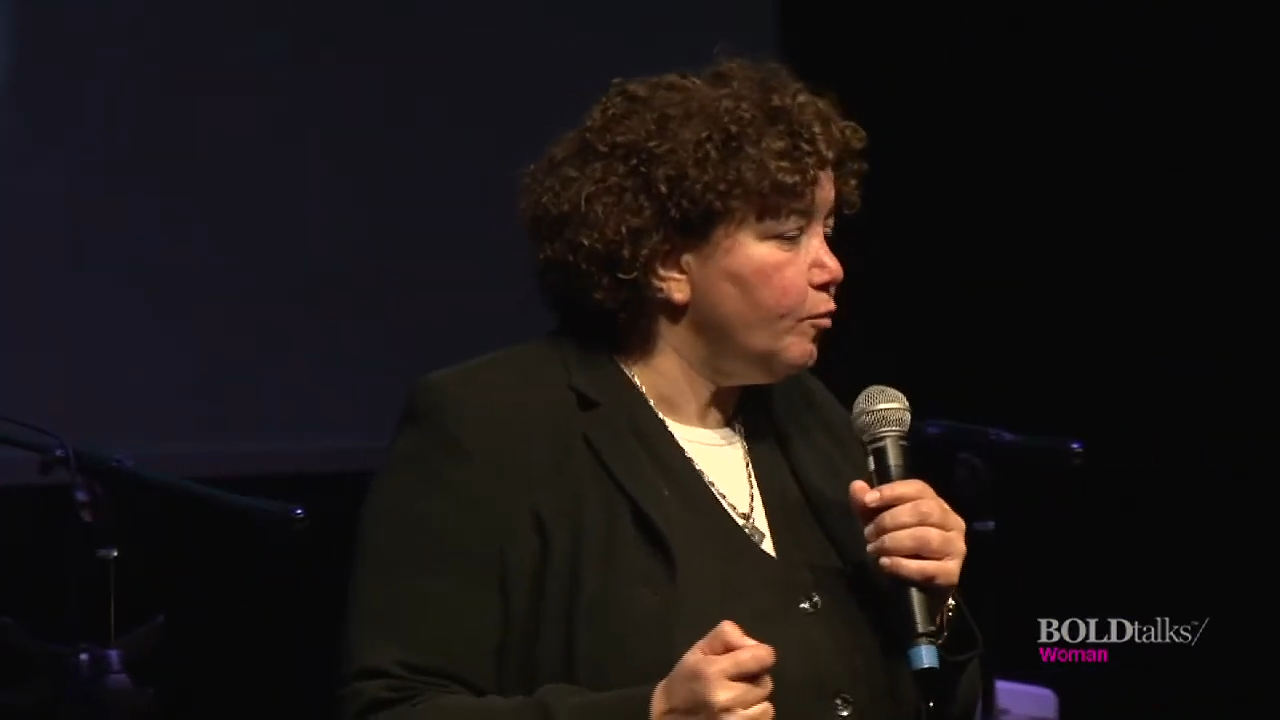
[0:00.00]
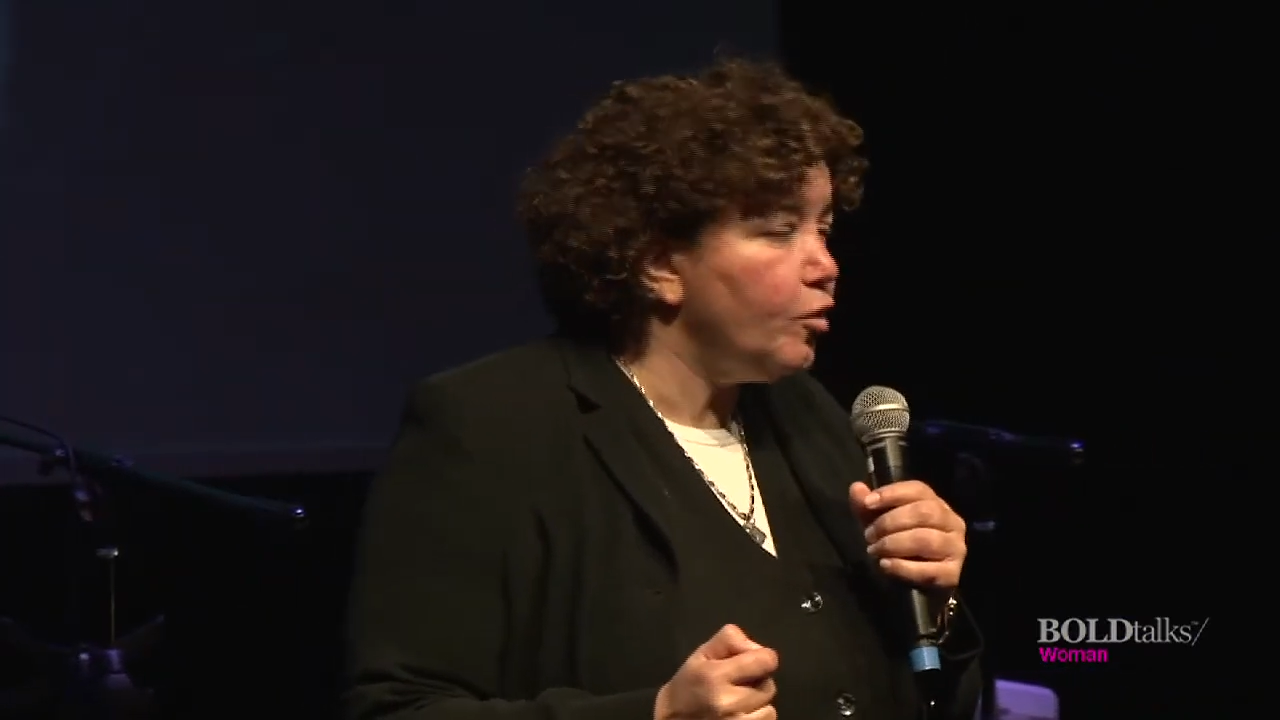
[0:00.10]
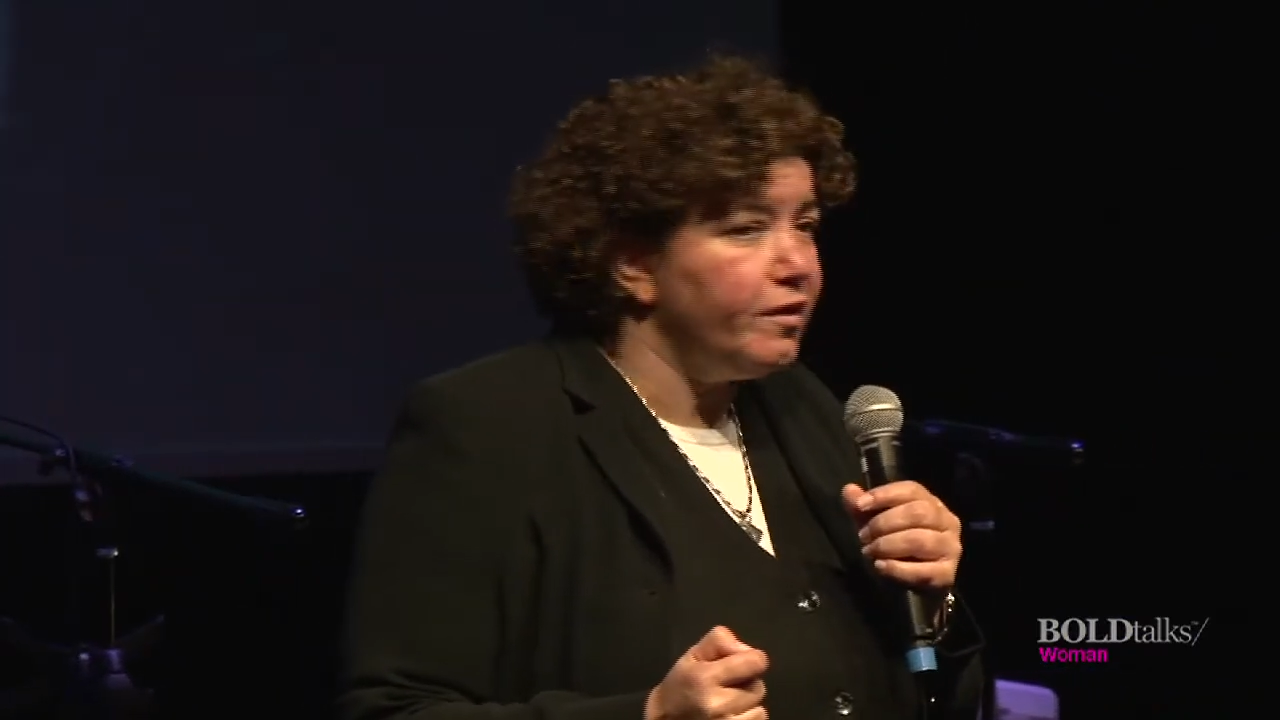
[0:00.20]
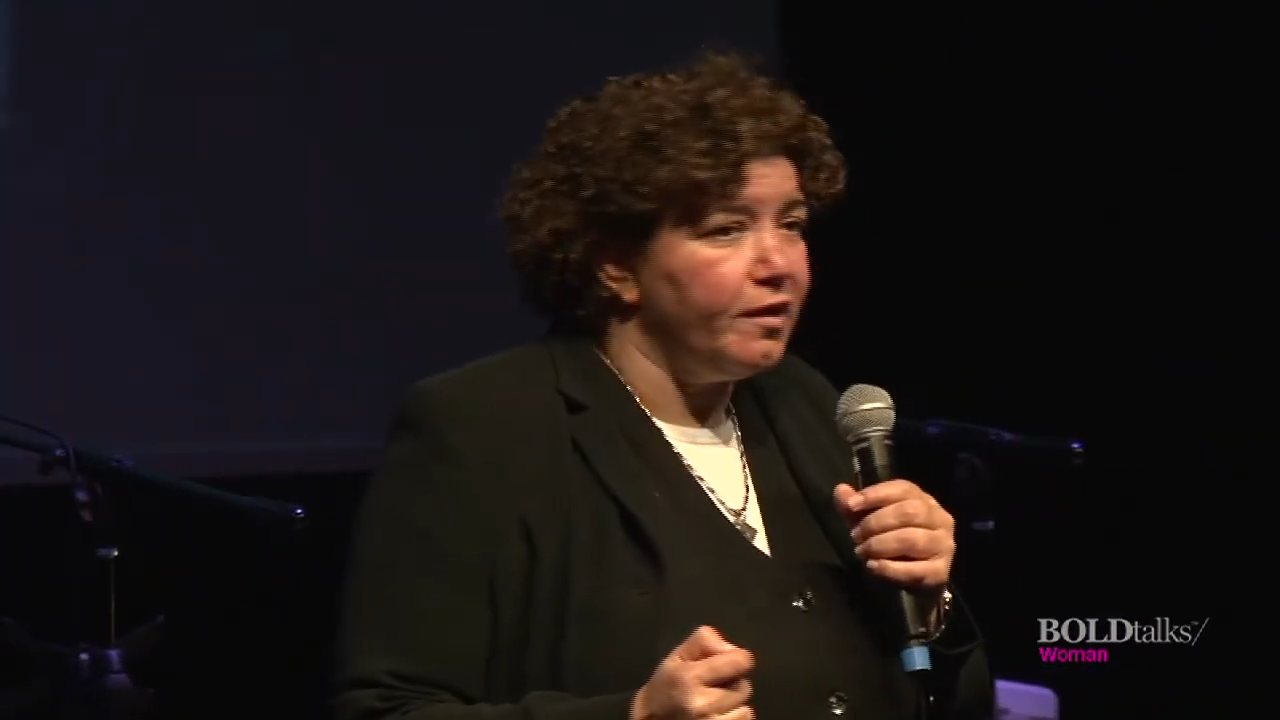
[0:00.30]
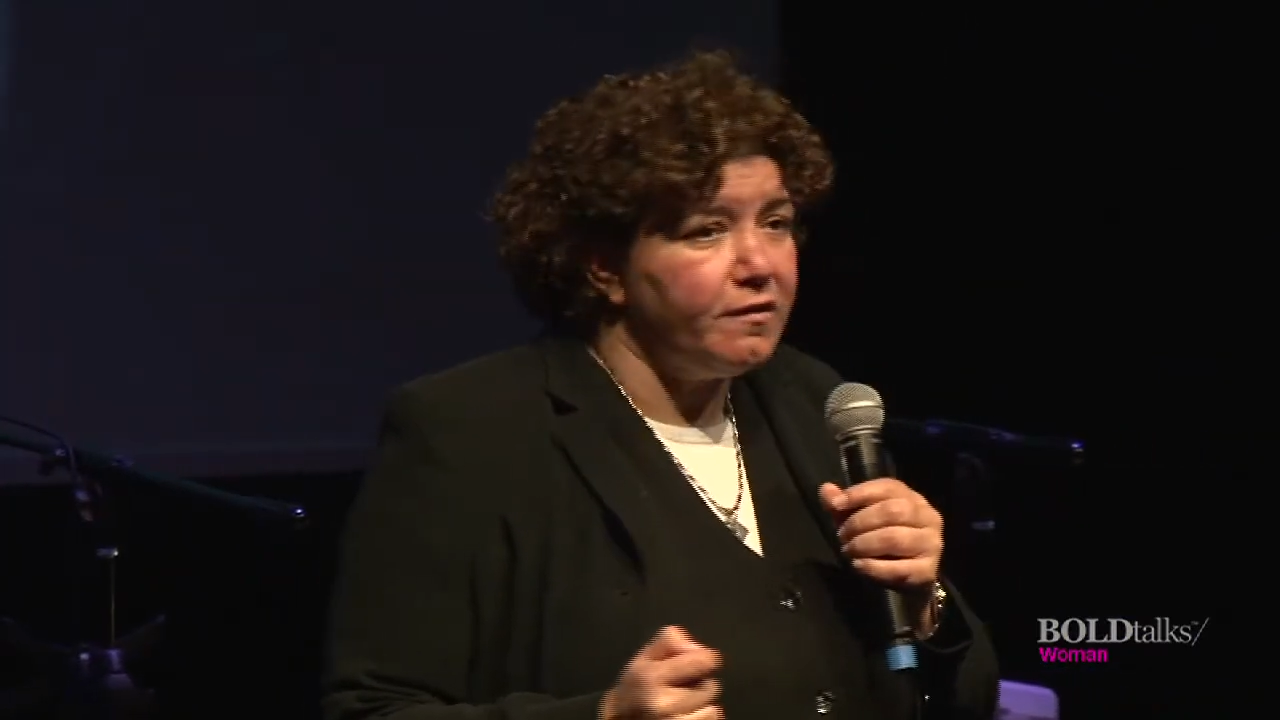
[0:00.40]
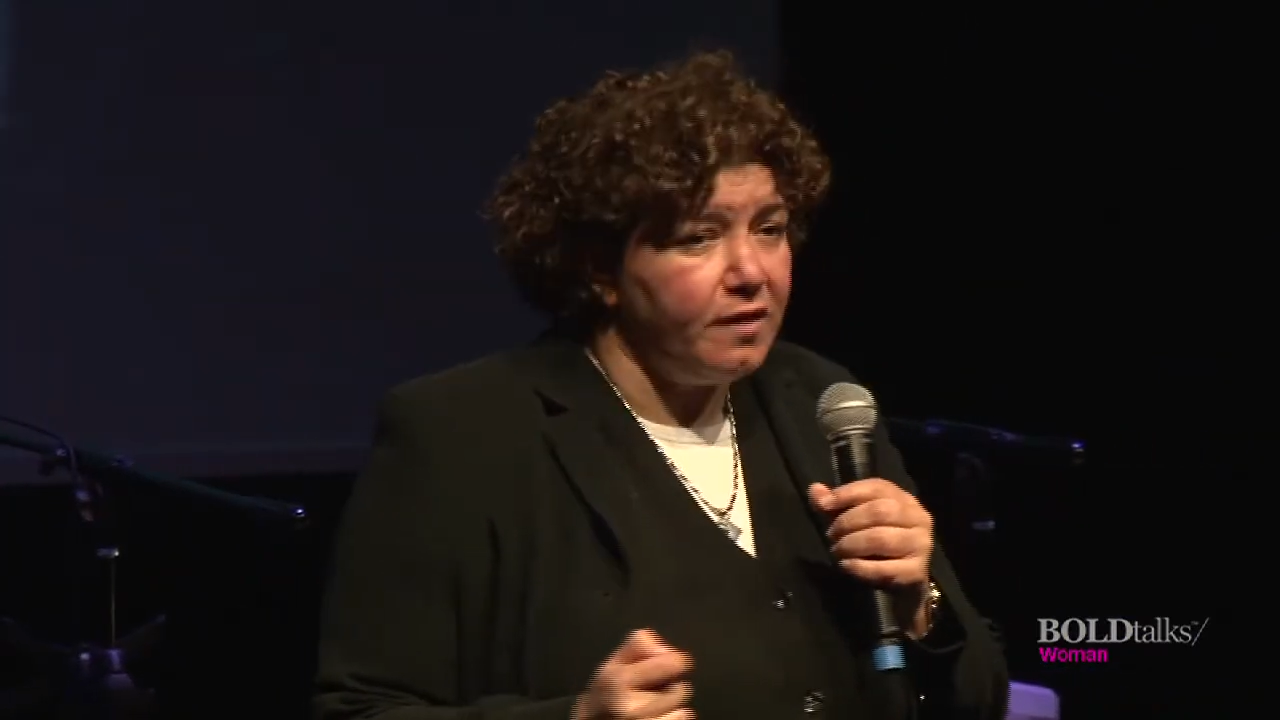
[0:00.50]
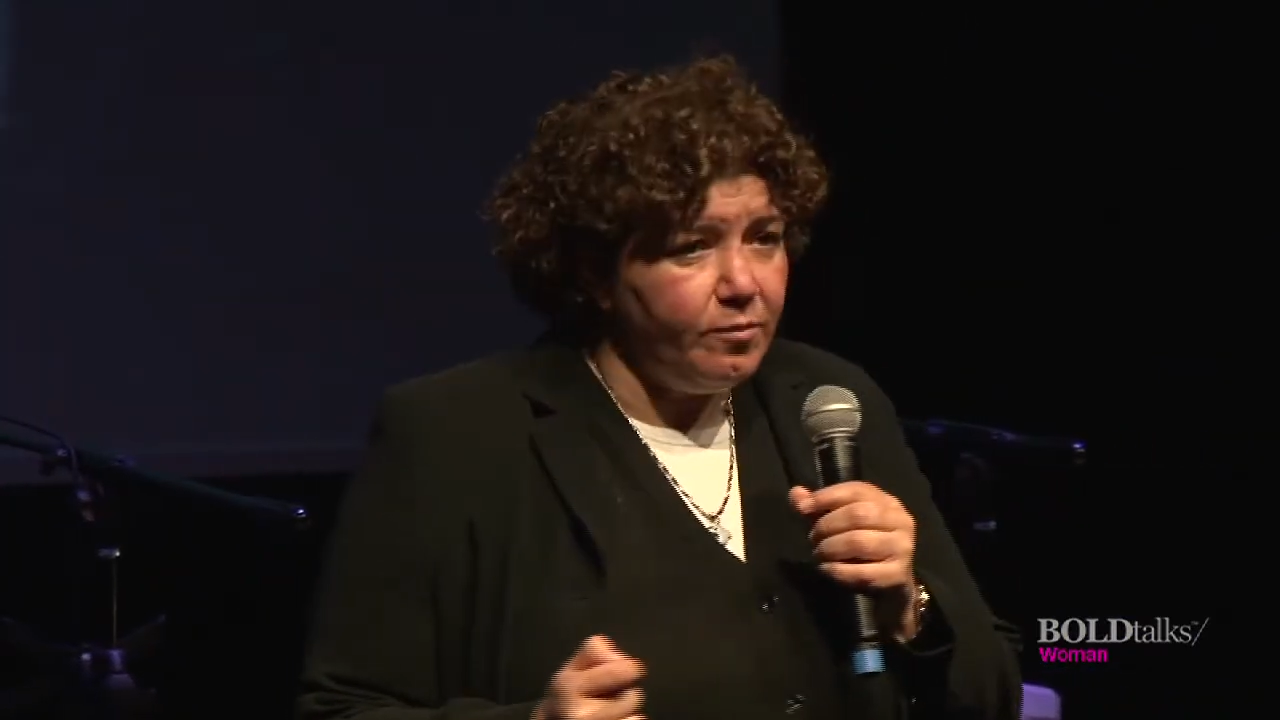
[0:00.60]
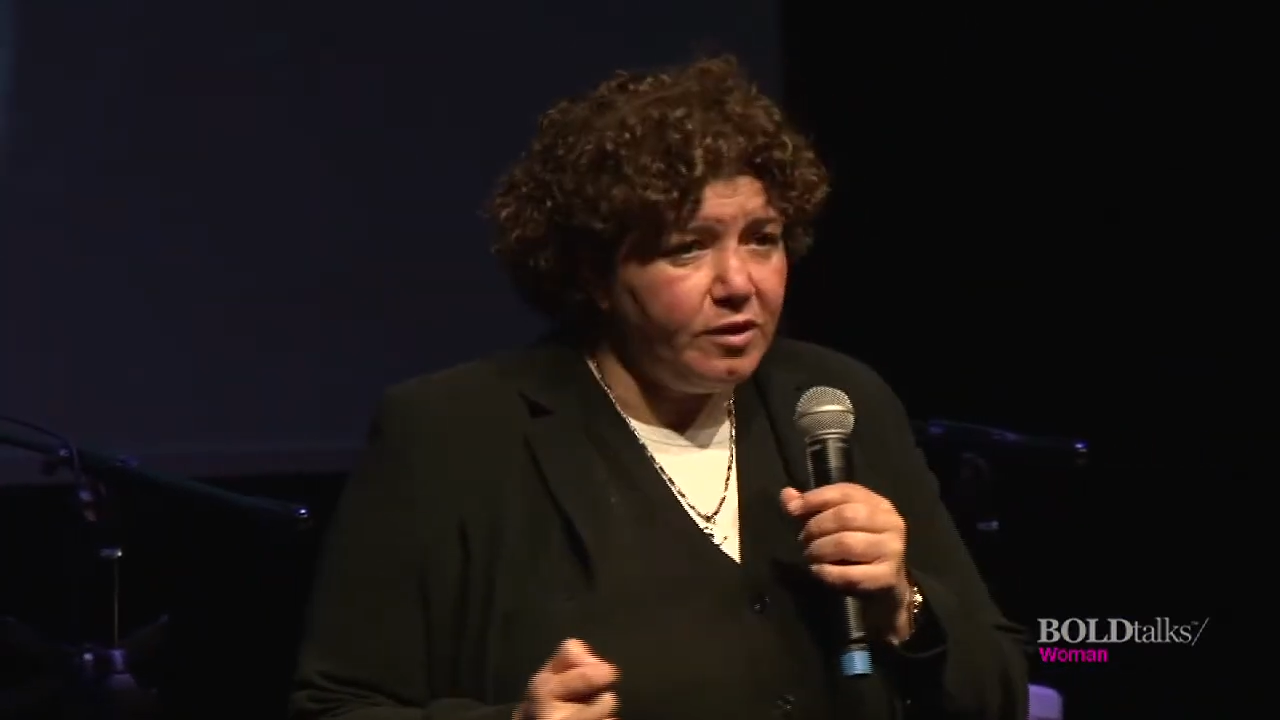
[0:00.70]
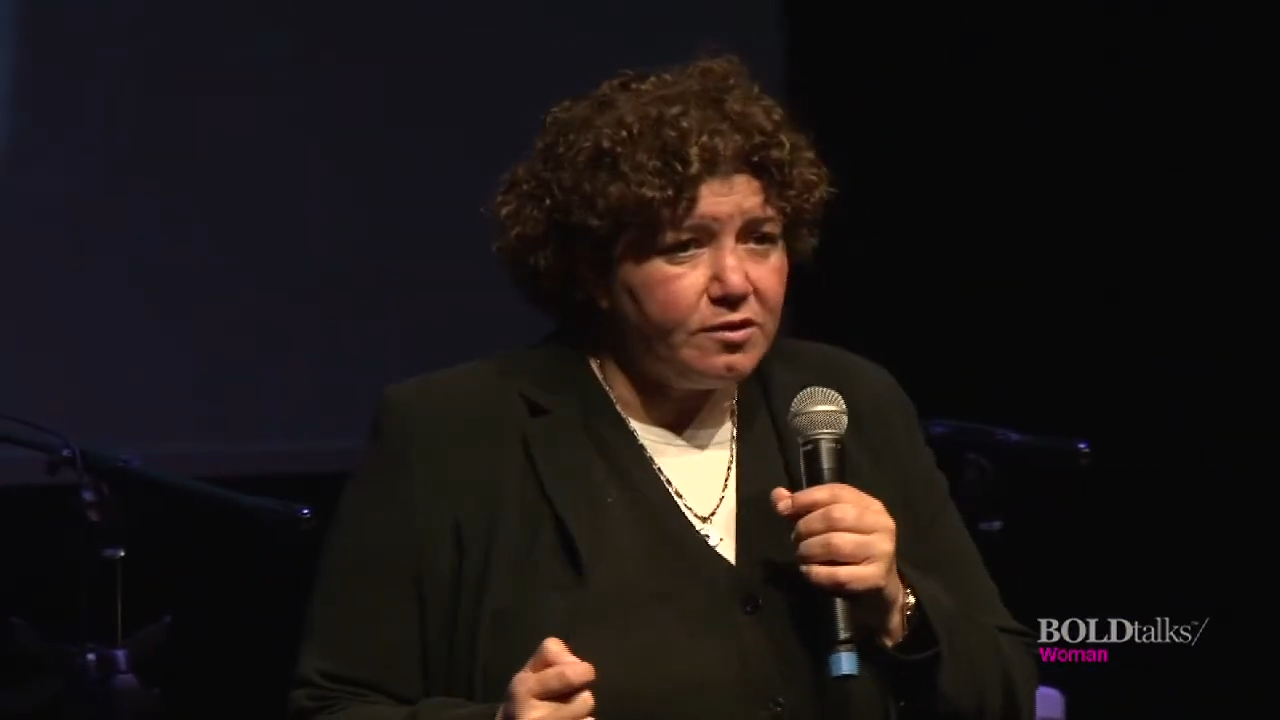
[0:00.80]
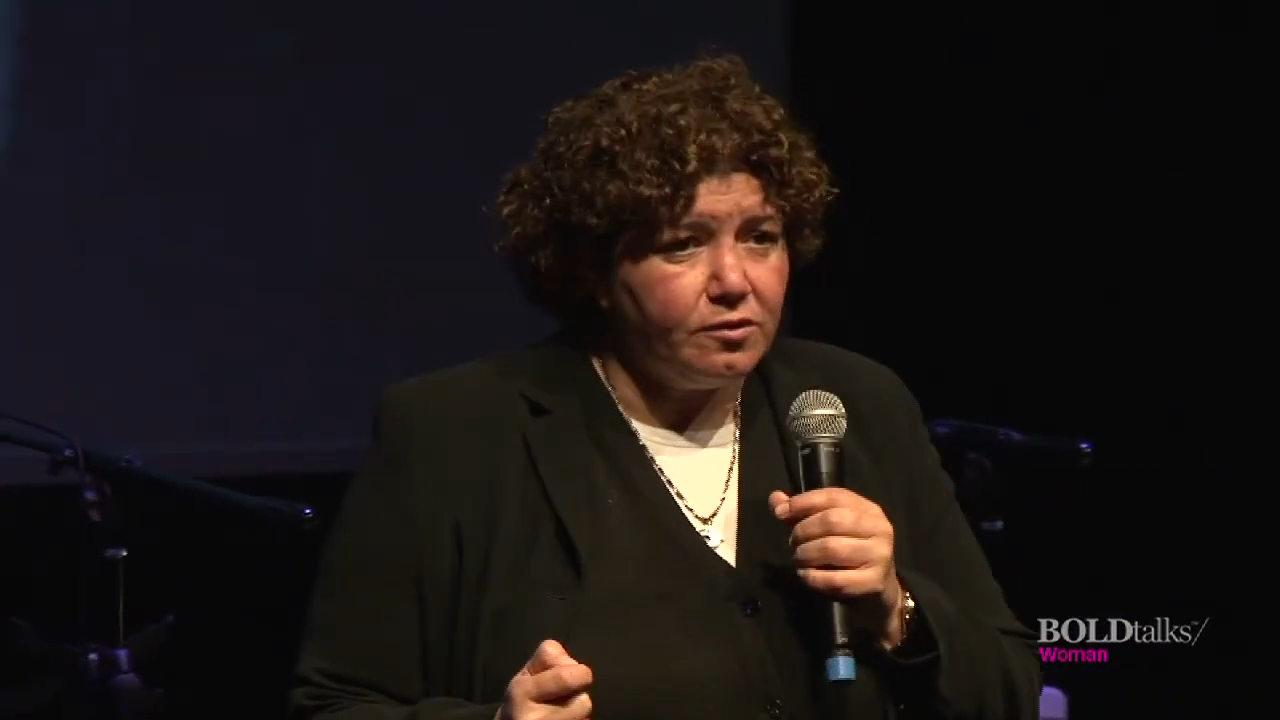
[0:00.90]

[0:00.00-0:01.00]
more than three months